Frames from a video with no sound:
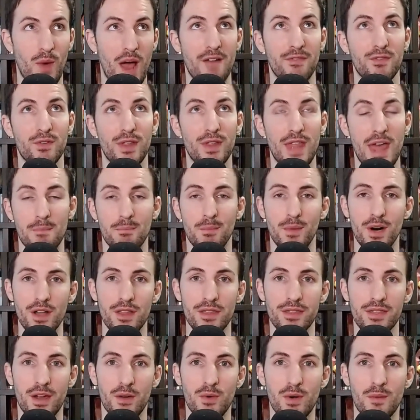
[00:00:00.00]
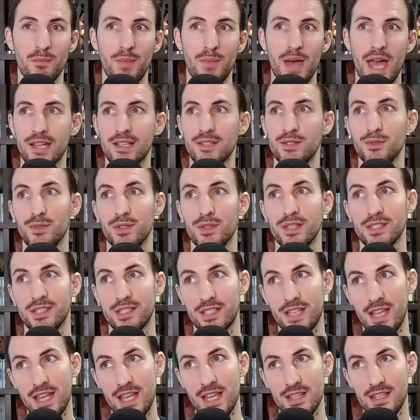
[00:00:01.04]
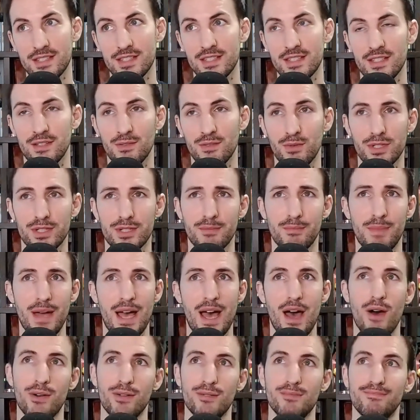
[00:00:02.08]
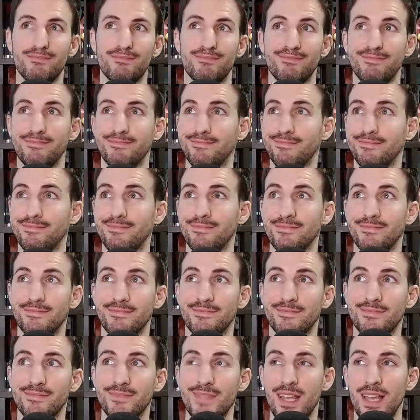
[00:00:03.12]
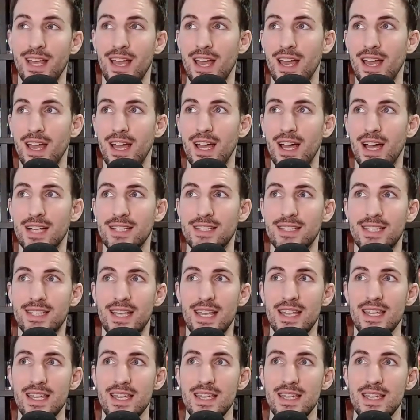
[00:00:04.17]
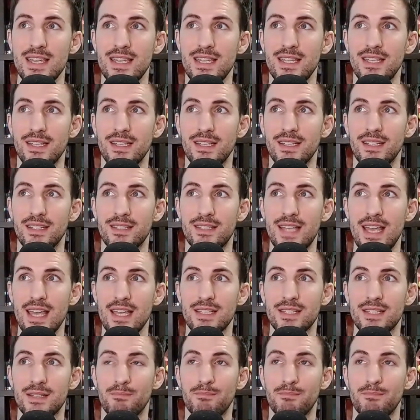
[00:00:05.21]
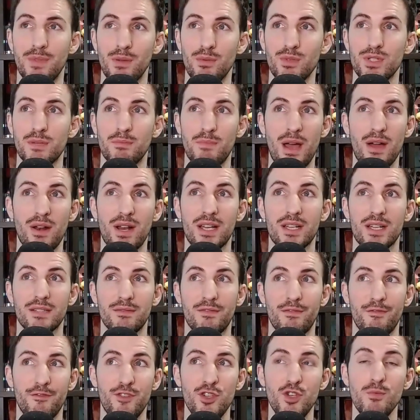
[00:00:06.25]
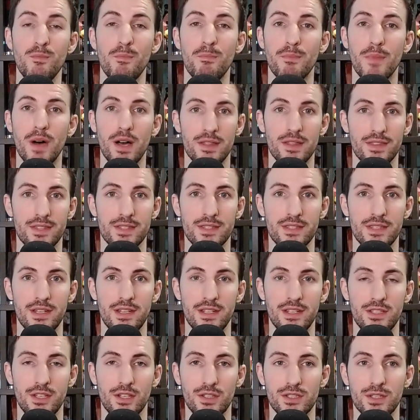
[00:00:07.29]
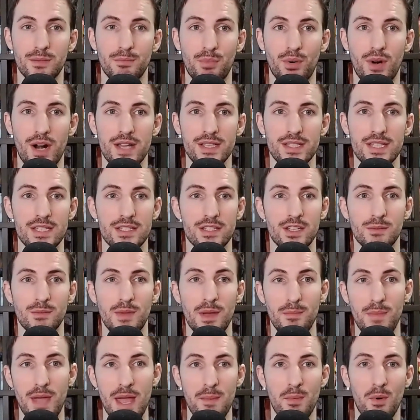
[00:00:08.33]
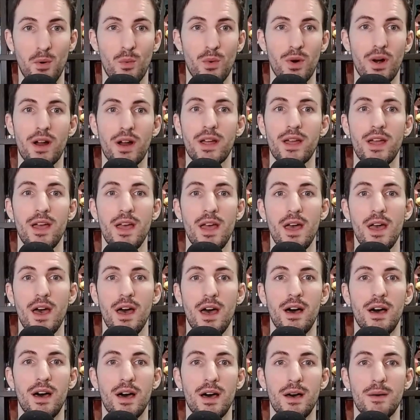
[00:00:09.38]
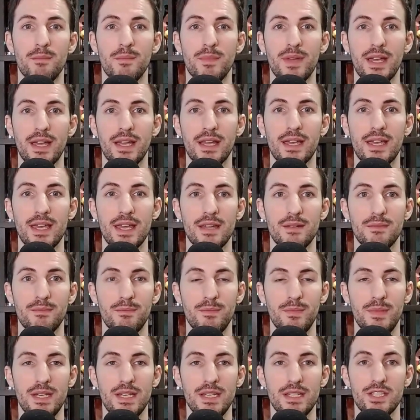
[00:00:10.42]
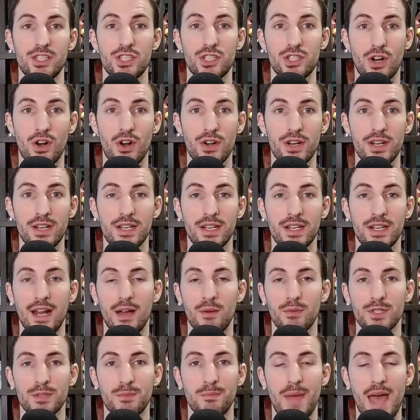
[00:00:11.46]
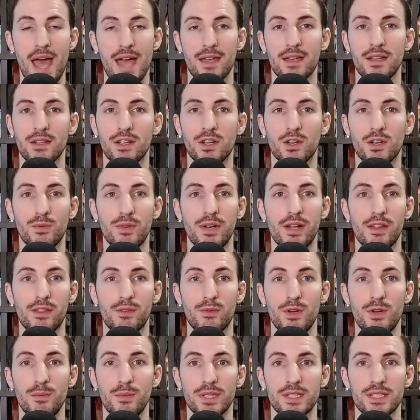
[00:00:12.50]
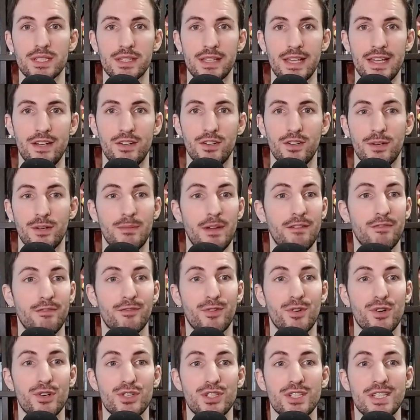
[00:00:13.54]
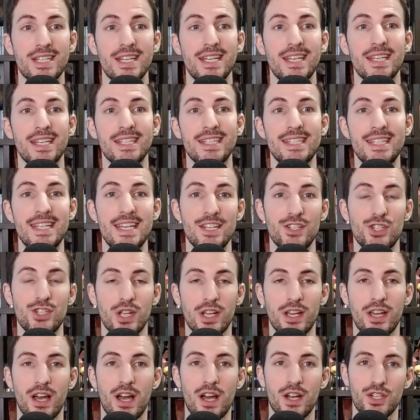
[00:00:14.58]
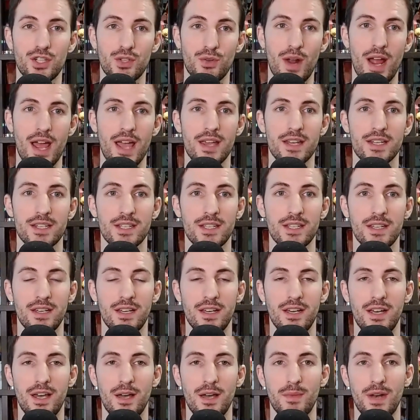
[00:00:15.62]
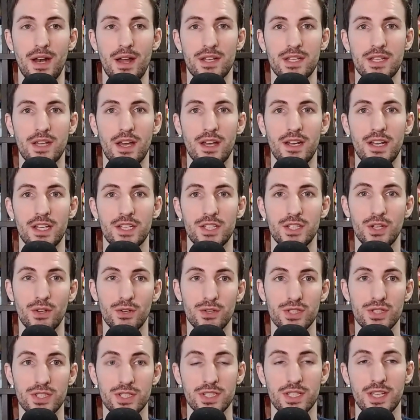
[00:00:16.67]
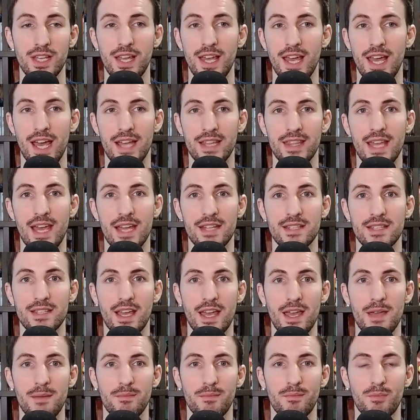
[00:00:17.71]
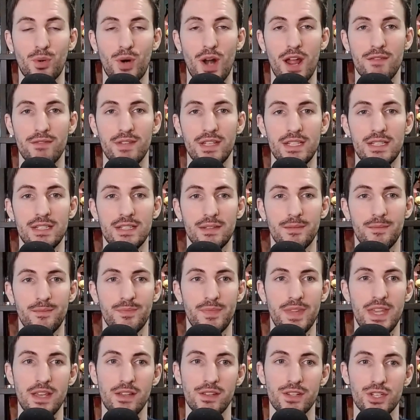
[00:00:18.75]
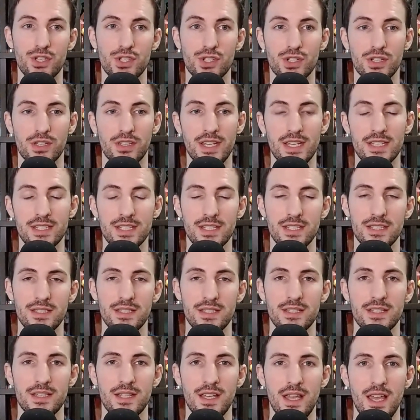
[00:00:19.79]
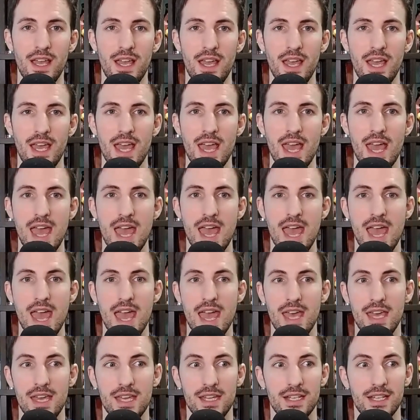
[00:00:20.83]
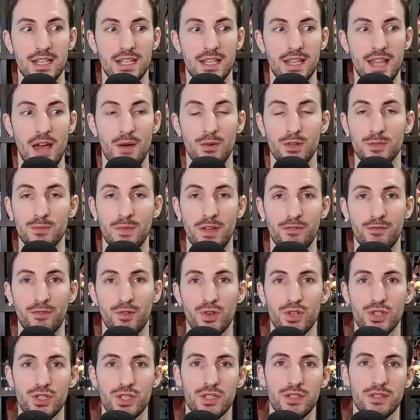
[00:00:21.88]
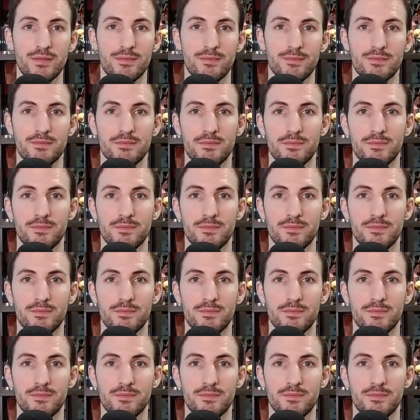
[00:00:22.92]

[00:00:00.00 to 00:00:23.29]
after that month, I went back to the States. It was about, I'd say it was about a few months that it took to process all my paperwork and get me started. And I was back in Korea 3 months later on my first teaching contract. And I taught adults at that time, private English lessons. And that was my first